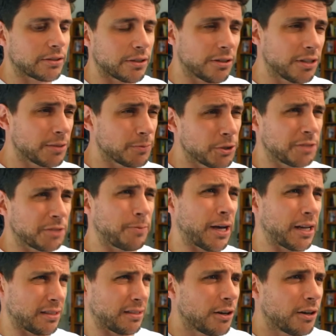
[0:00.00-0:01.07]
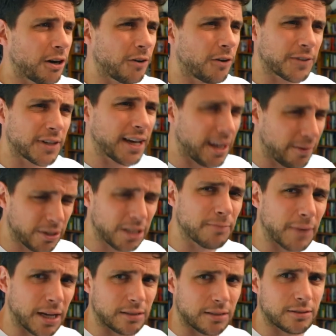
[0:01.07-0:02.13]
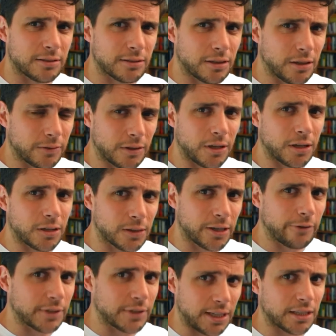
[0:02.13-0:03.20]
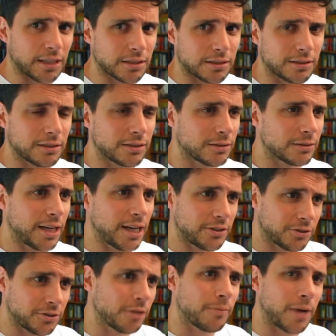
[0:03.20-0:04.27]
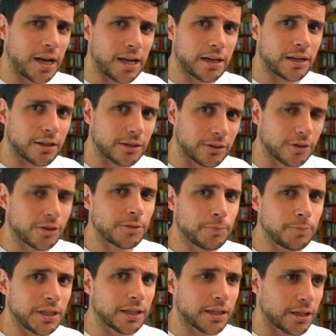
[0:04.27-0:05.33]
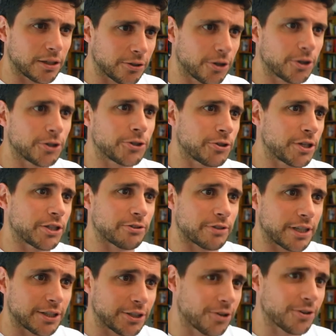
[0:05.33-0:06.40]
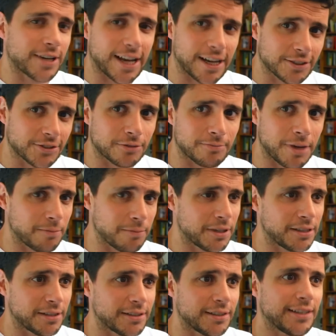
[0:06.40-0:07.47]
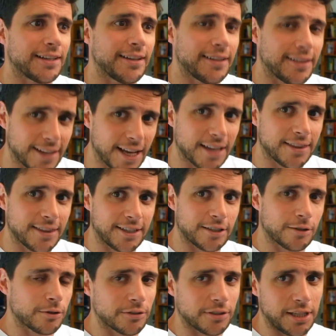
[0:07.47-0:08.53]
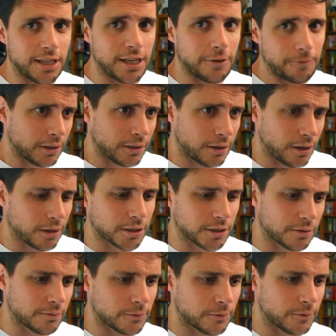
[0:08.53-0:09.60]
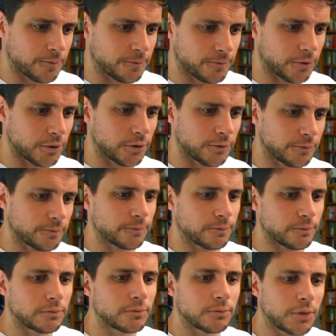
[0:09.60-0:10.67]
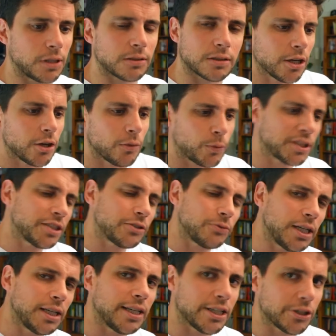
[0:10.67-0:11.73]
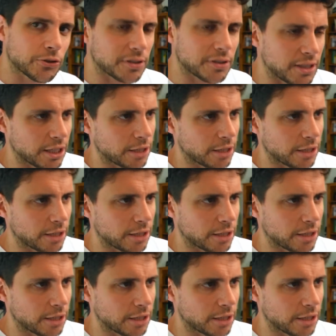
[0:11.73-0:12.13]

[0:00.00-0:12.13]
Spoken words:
this municipality, after how many months after local government elections, still has no mayor, no speaker, no treasurer, no council members, nothing, because the EFF are just full of nonsense, which is really interesting